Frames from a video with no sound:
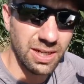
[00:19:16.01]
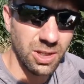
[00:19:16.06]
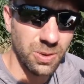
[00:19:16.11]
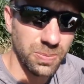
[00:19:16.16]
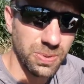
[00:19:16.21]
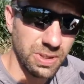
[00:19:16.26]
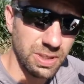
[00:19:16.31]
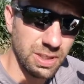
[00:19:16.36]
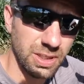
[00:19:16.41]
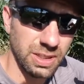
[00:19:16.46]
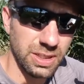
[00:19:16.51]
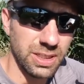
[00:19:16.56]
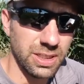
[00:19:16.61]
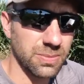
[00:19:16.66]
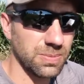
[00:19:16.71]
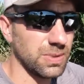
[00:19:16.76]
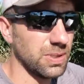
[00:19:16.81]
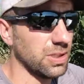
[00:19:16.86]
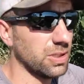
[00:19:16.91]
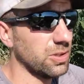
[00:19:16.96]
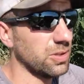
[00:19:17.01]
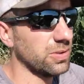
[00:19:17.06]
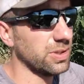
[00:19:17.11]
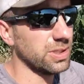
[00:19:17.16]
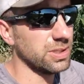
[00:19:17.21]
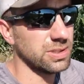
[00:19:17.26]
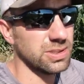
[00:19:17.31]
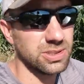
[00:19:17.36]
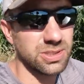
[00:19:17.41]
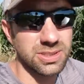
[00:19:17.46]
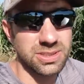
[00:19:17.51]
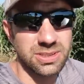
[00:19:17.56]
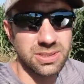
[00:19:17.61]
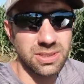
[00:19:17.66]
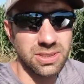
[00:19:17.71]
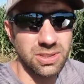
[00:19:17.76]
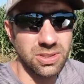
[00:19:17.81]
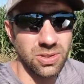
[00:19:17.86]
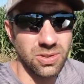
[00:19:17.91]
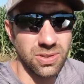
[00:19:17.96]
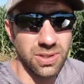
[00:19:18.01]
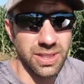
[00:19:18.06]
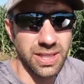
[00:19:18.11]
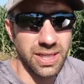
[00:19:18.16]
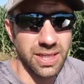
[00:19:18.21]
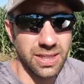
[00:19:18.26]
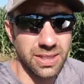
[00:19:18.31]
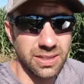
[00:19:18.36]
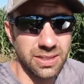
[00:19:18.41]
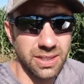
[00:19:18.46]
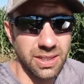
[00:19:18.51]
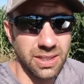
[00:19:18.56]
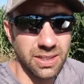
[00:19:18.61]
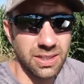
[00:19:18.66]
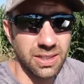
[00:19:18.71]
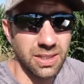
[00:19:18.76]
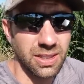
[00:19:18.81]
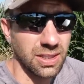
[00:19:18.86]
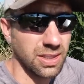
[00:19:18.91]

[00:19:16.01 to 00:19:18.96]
I'll put a link below and just go to that. And